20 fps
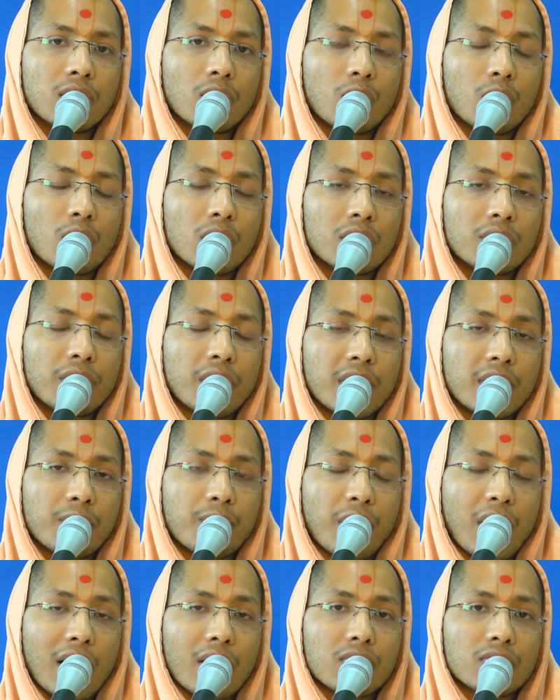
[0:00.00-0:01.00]
120
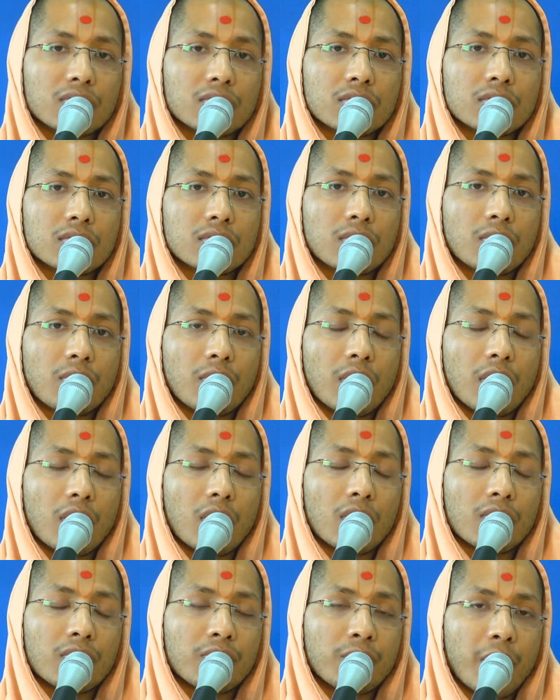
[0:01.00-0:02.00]
pounds
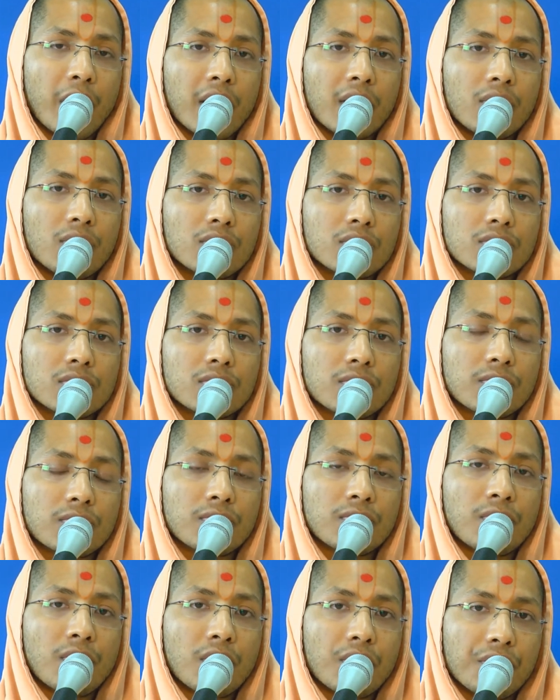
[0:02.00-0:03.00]
of mangoes
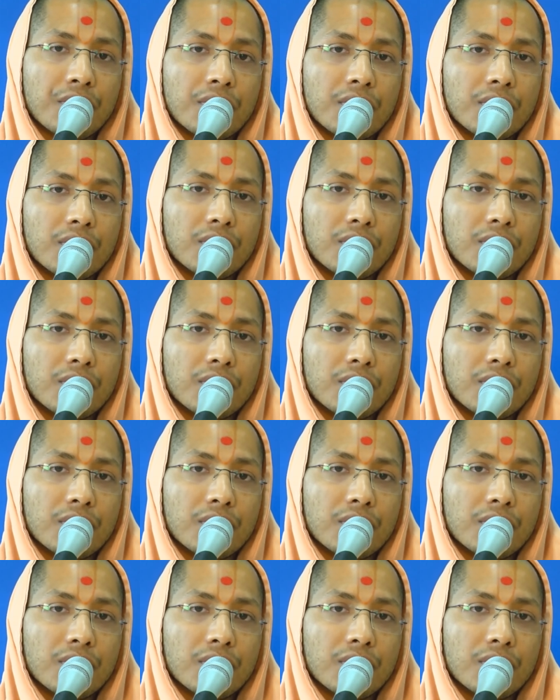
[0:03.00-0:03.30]
for you.